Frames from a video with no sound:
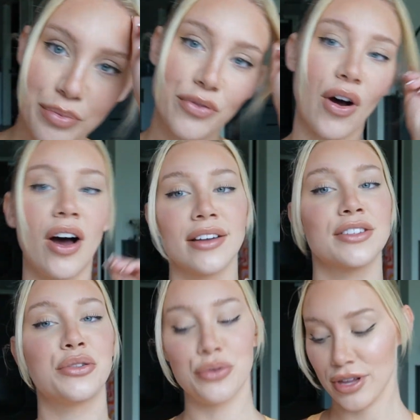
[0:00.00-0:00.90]
move on
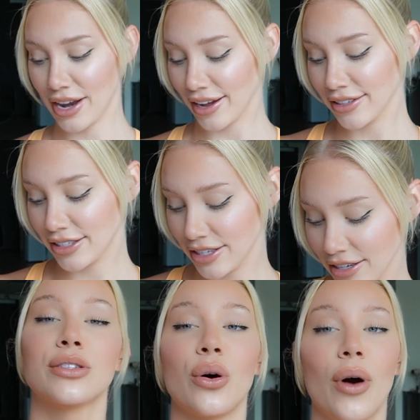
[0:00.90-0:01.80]
to the
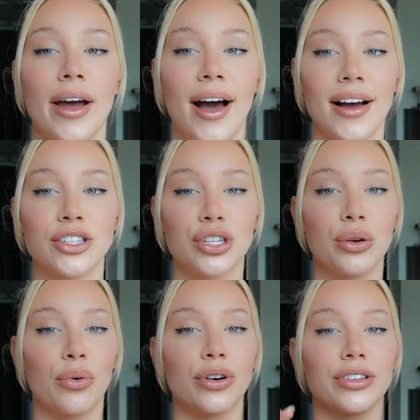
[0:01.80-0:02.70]
next. So I actually
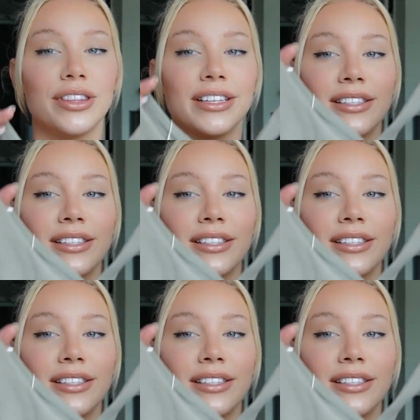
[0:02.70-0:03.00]
ordered this